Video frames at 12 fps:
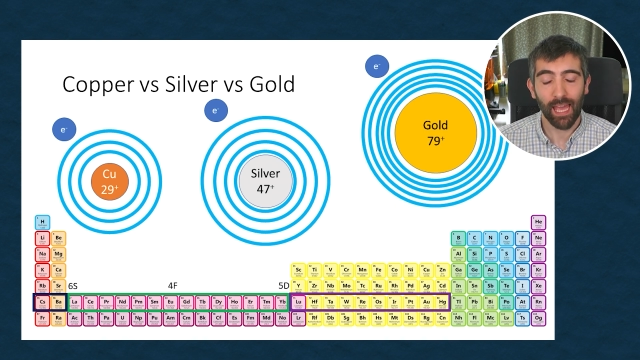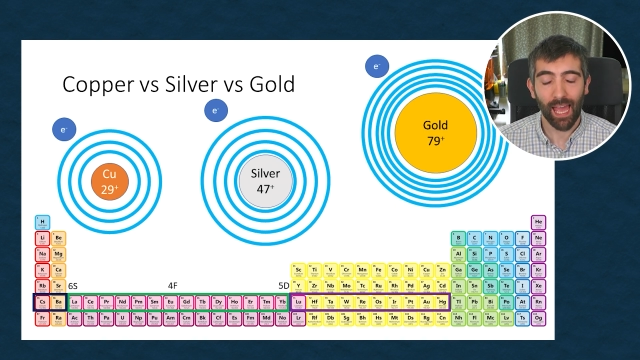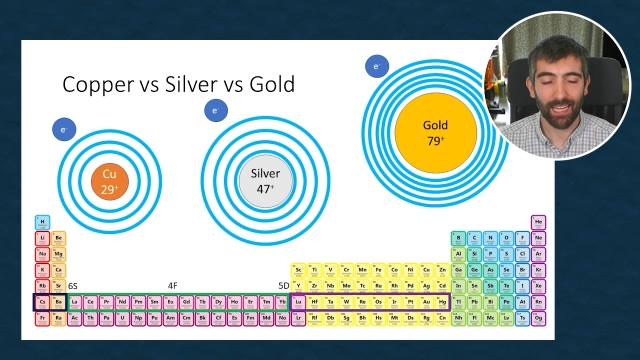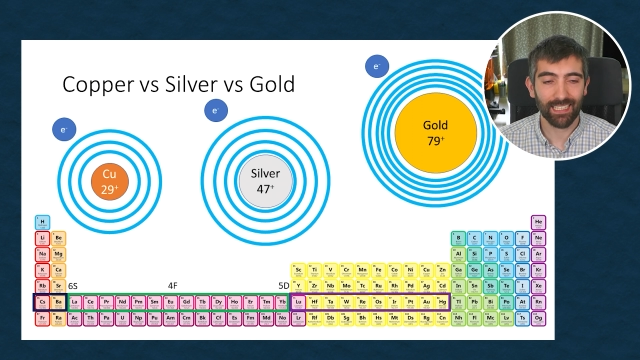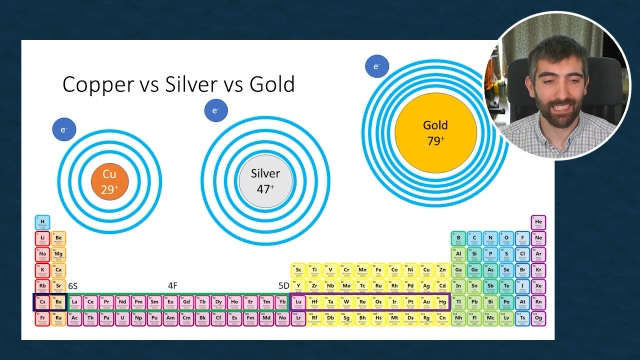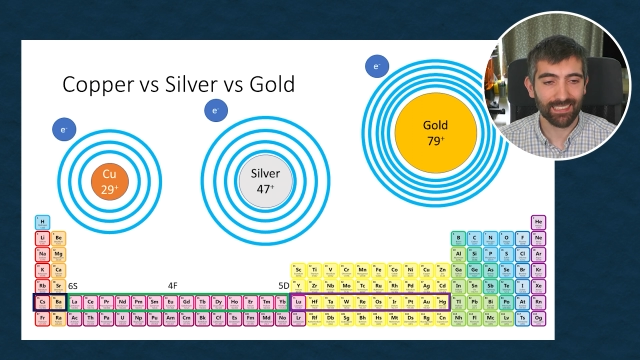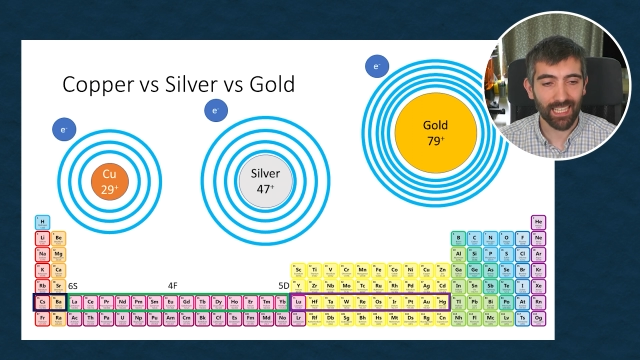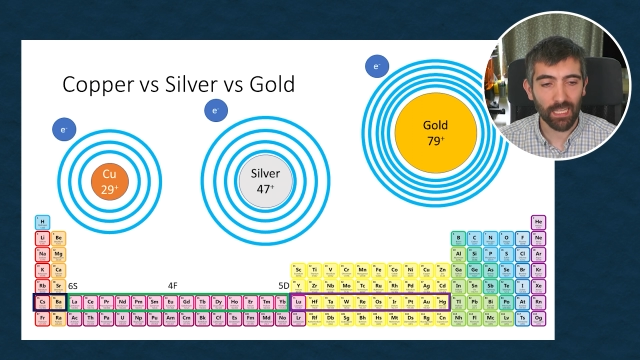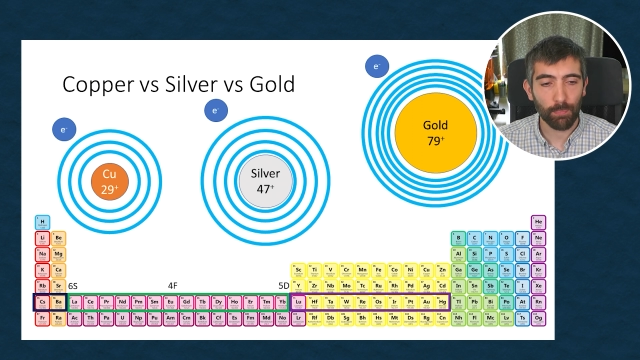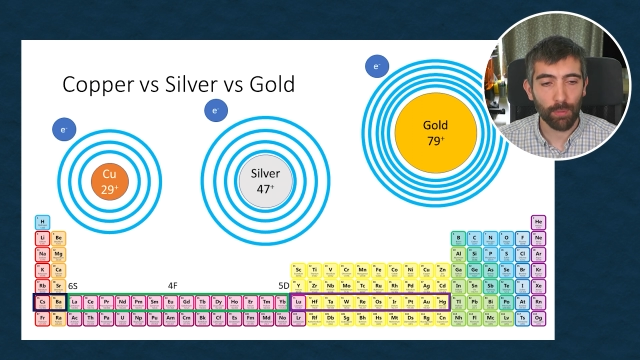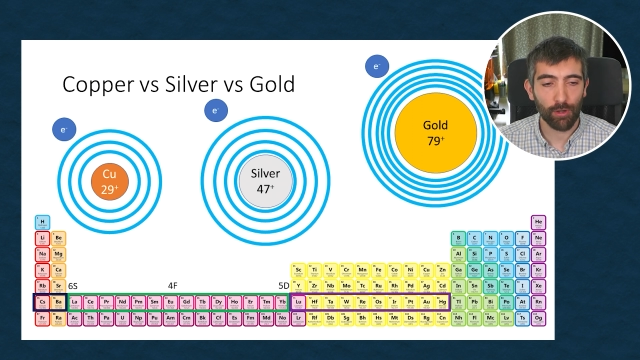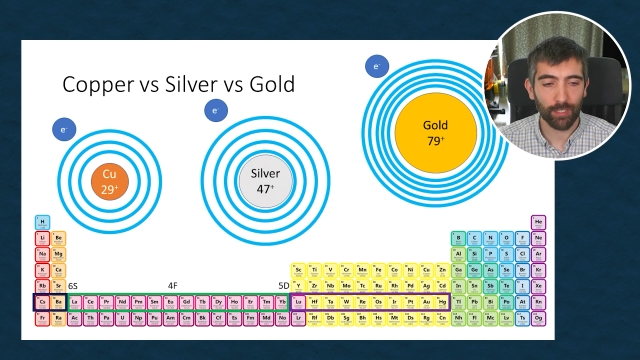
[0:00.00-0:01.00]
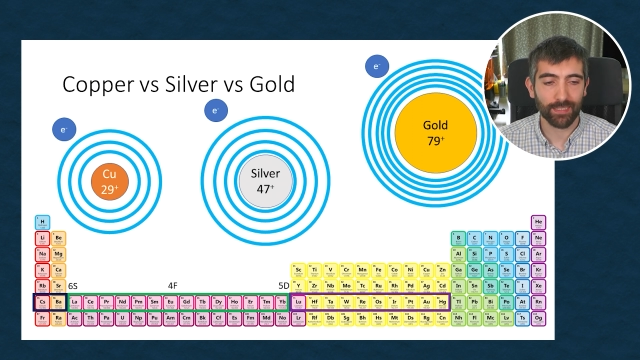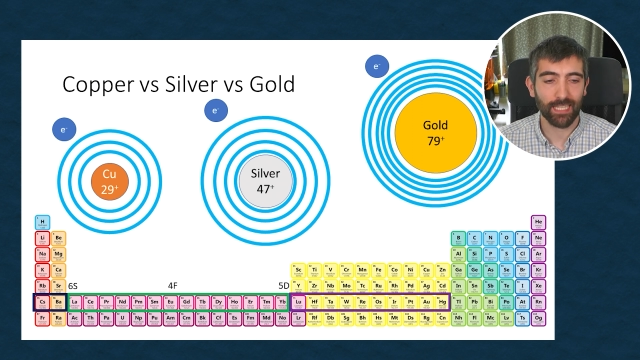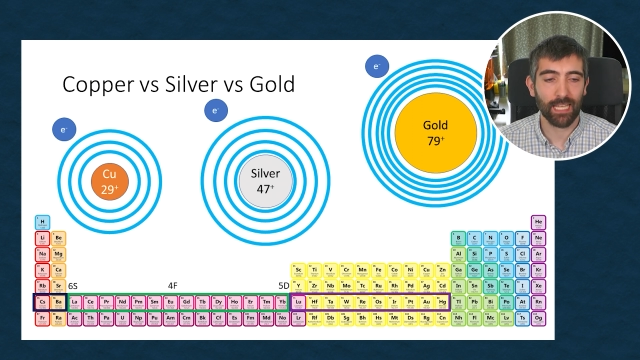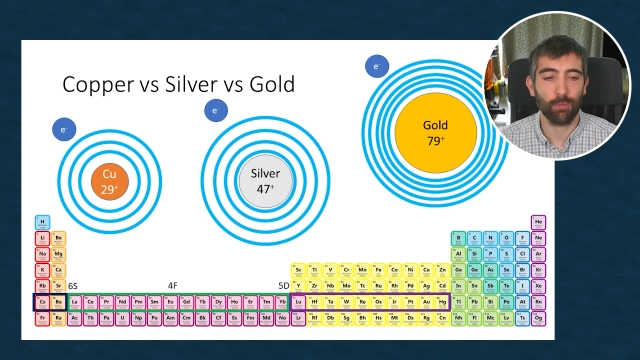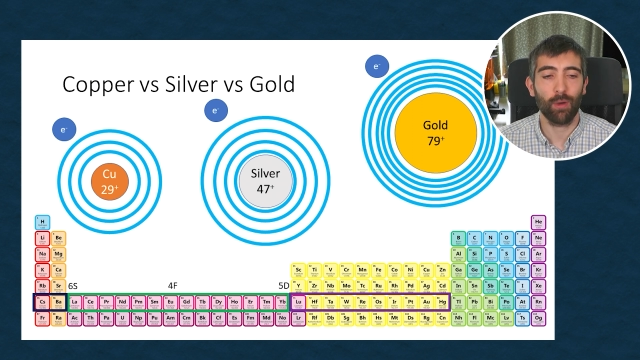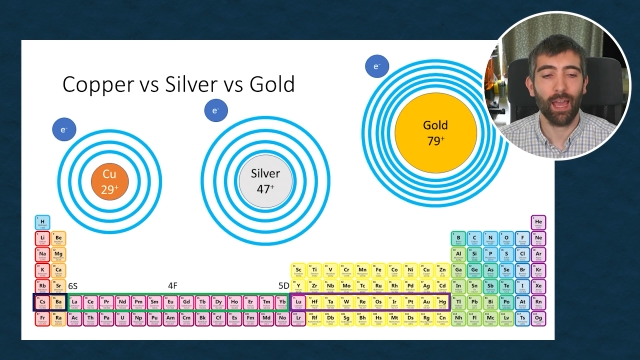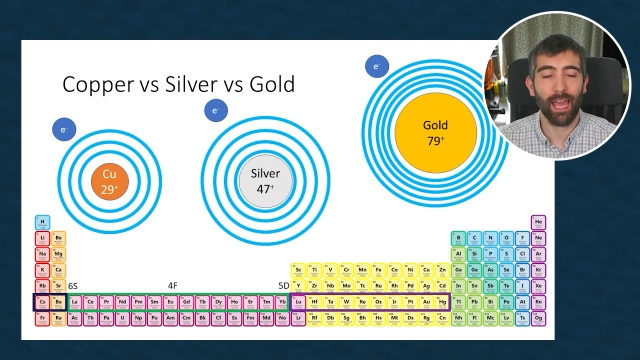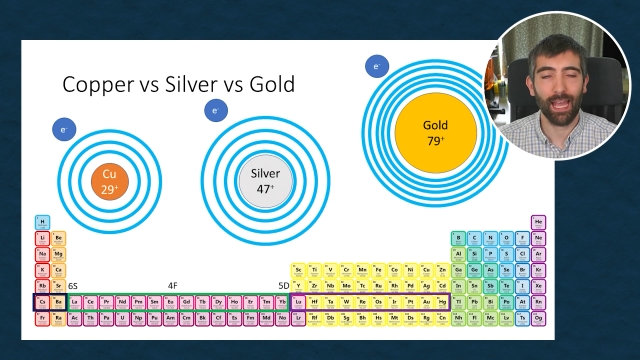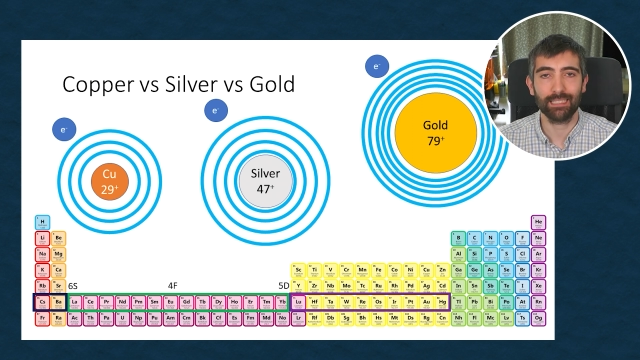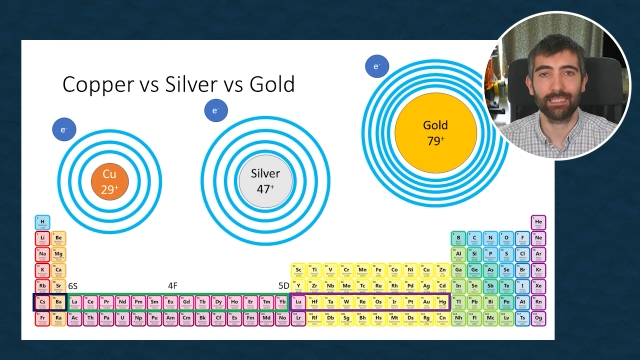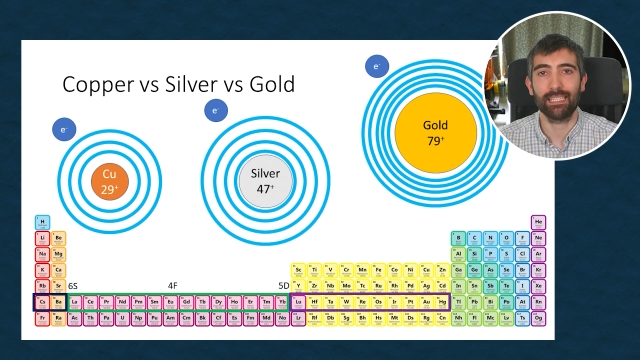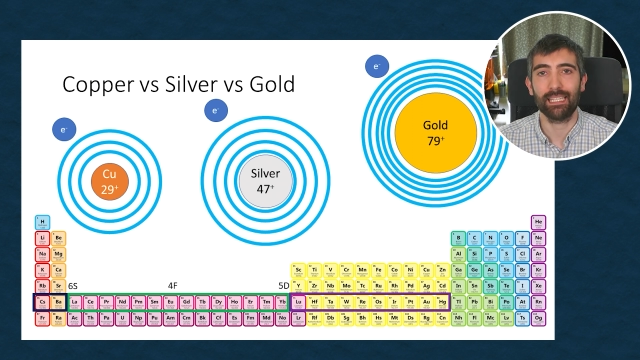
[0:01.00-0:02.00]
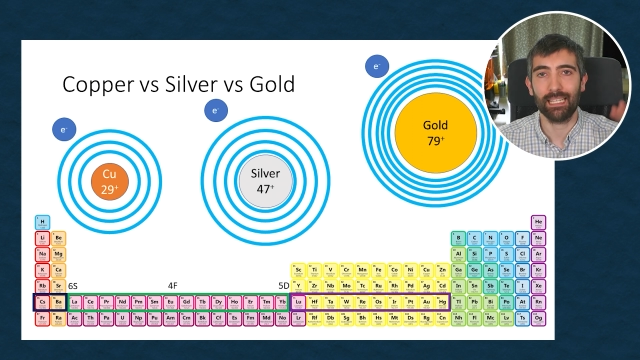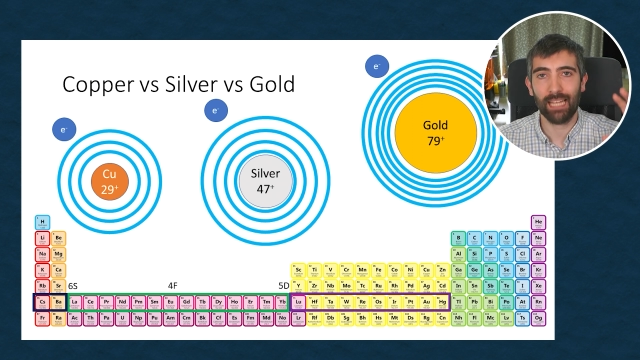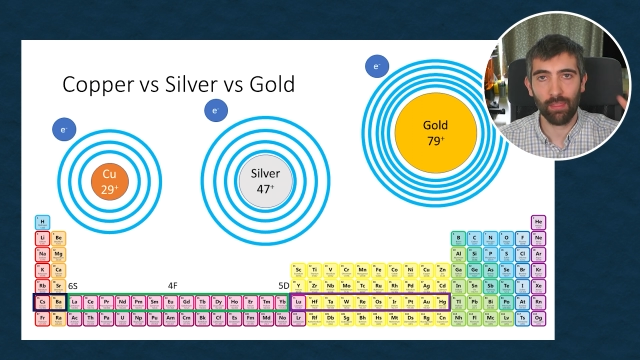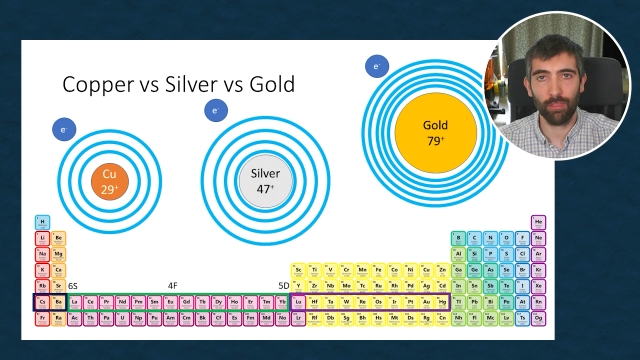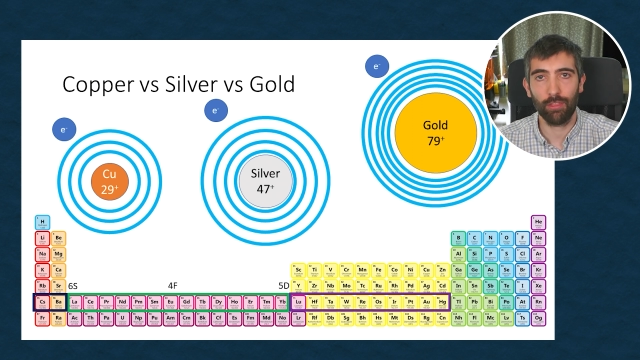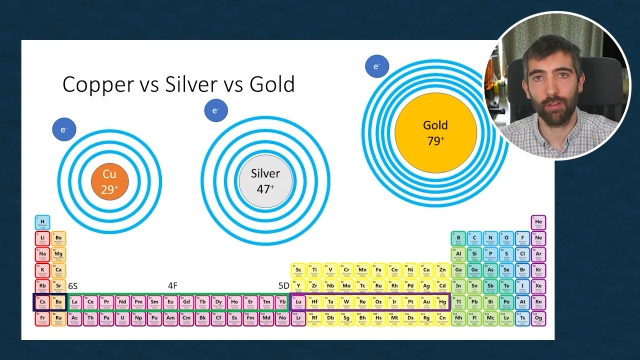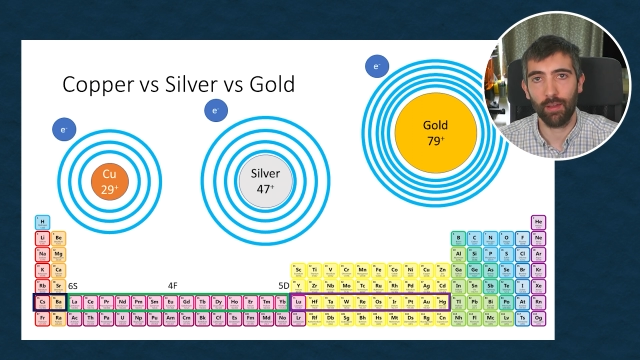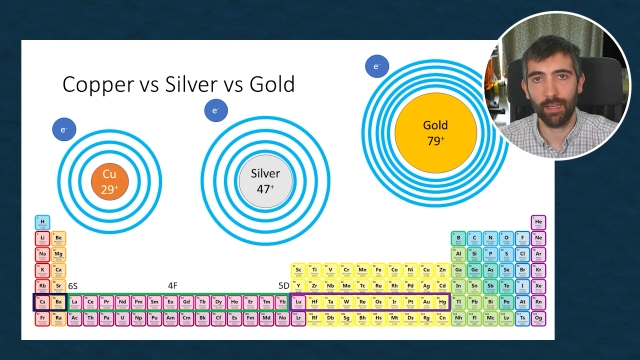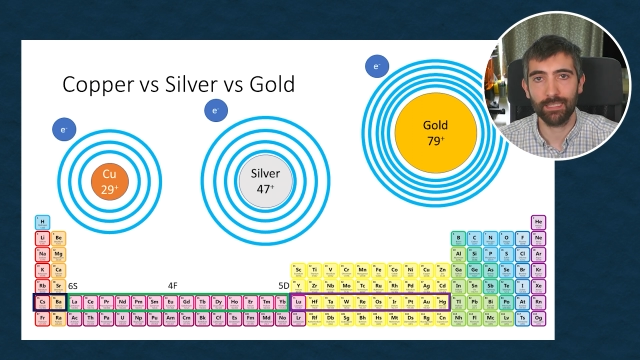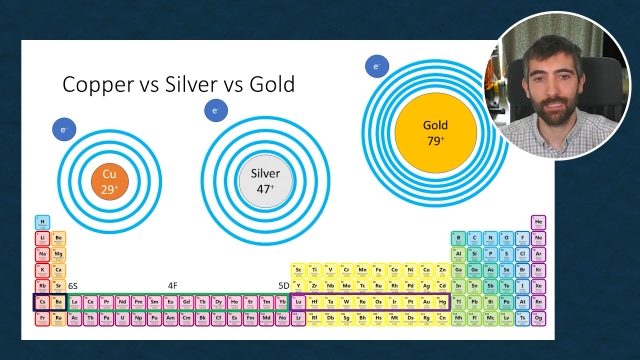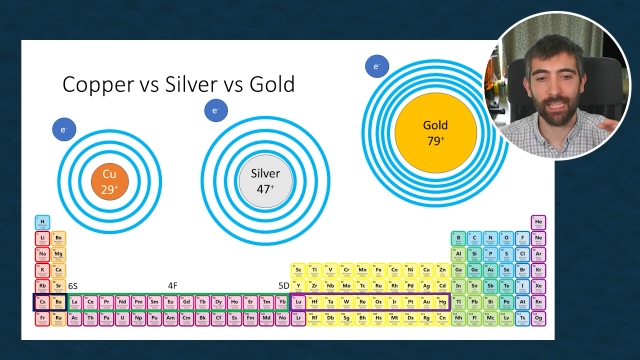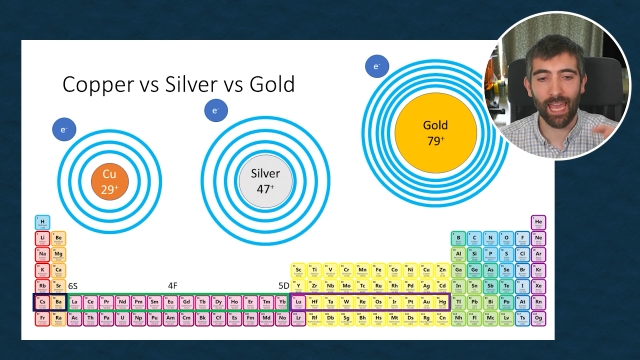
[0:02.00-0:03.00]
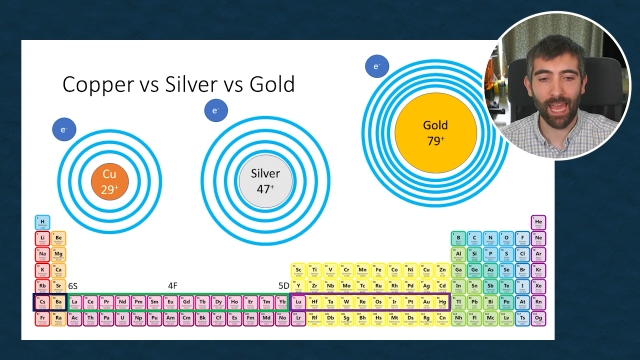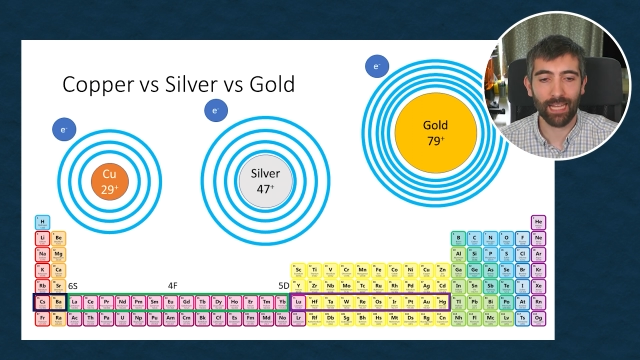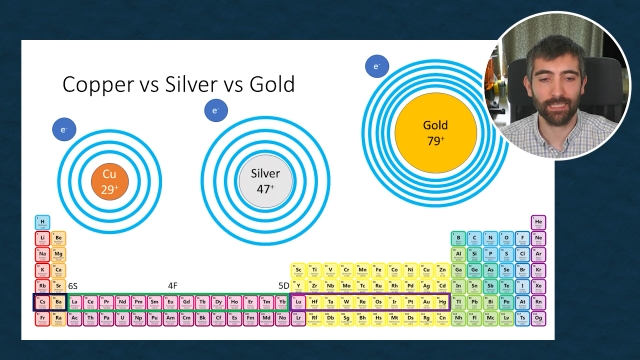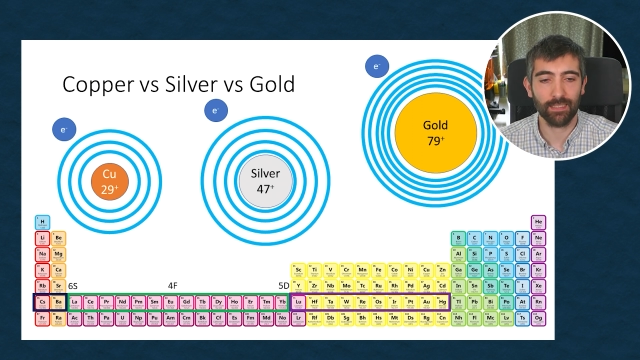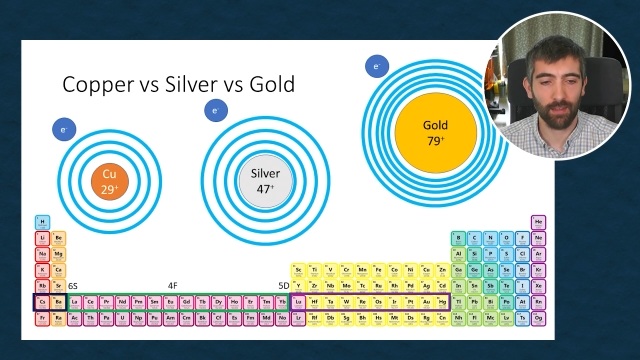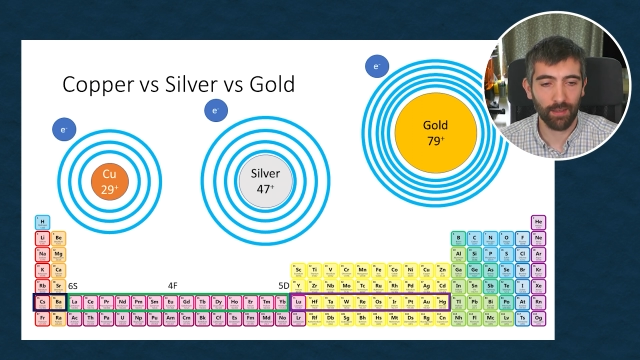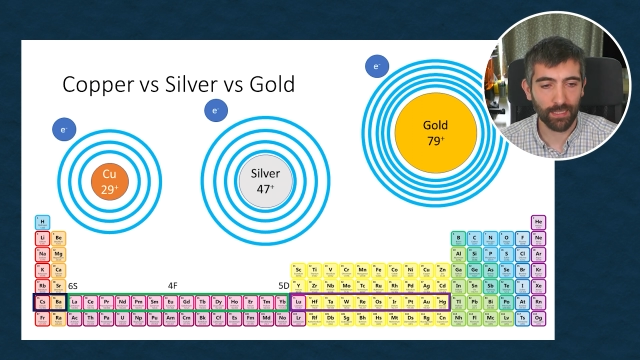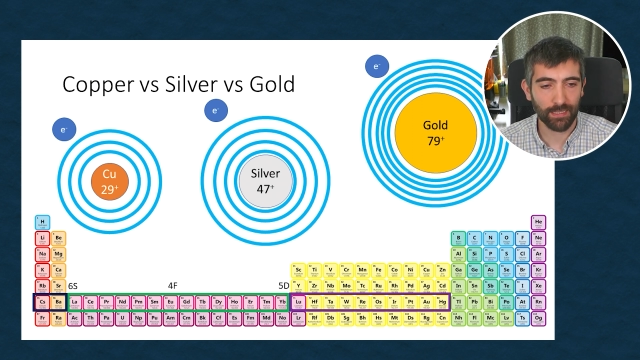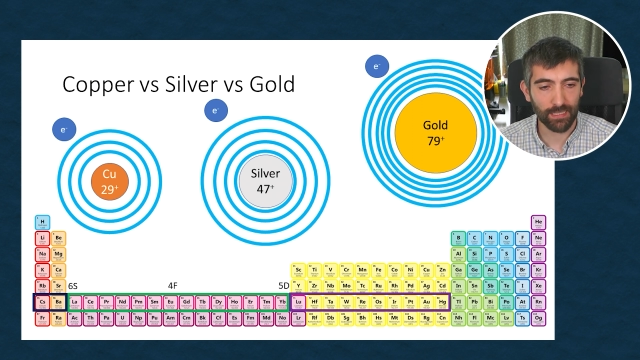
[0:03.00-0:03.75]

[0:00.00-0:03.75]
And an extended periodic table has the lanthanides and the actinides,